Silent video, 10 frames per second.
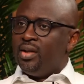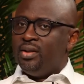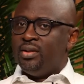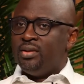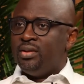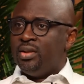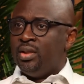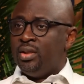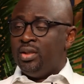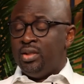
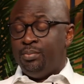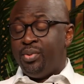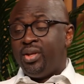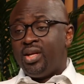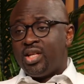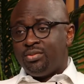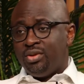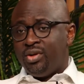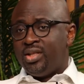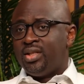The patent has been
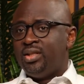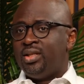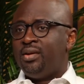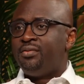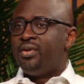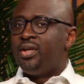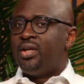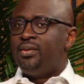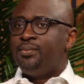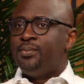granted in Africa.